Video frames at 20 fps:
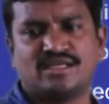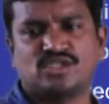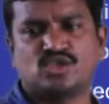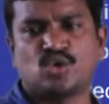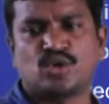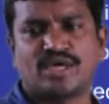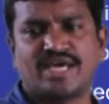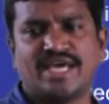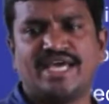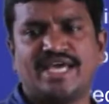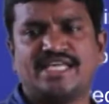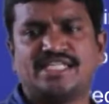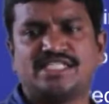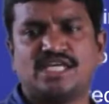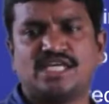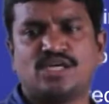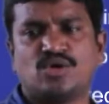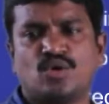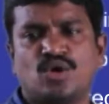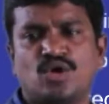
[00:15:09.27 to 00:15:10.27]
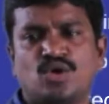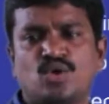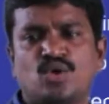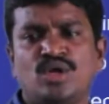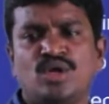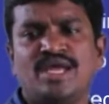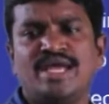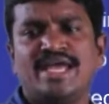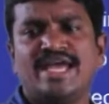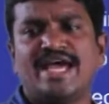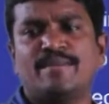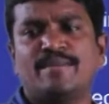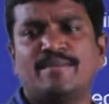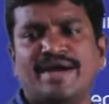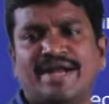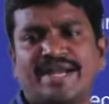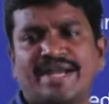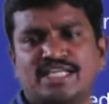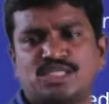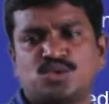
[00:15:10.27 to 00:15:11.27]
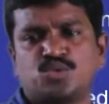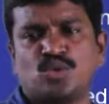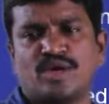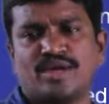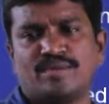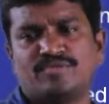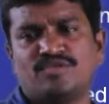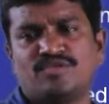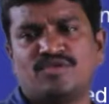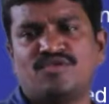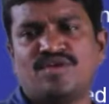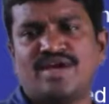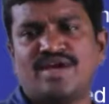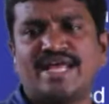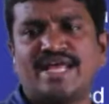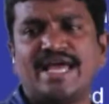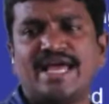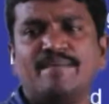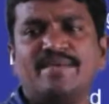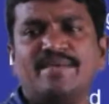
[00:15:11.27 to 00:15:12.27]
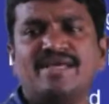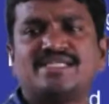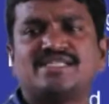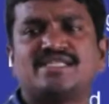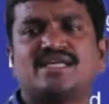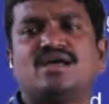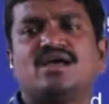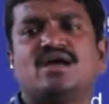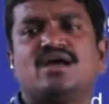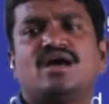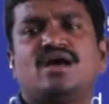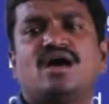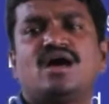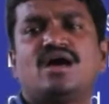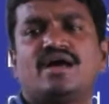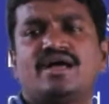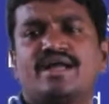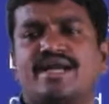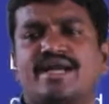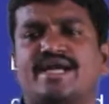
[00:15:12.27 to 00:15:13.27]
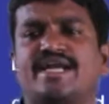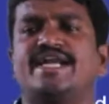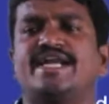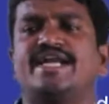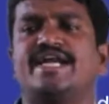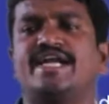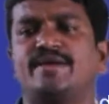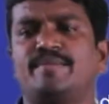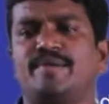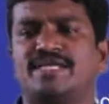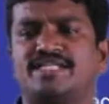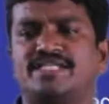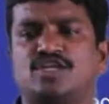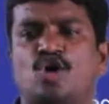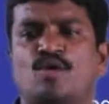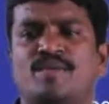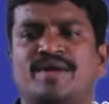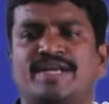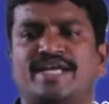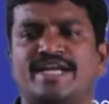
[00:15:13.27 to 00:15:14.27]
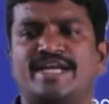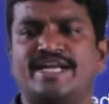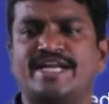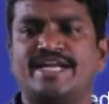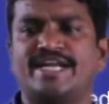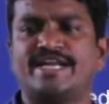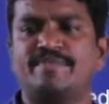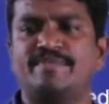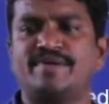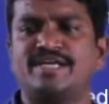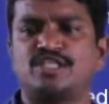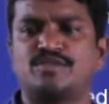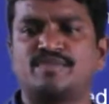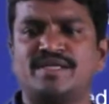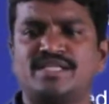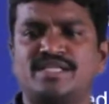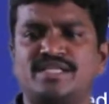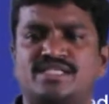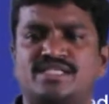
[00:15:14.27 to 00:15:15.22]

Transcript: So k is equal to n minus 1 where m is redundant bits. How many redundant bits means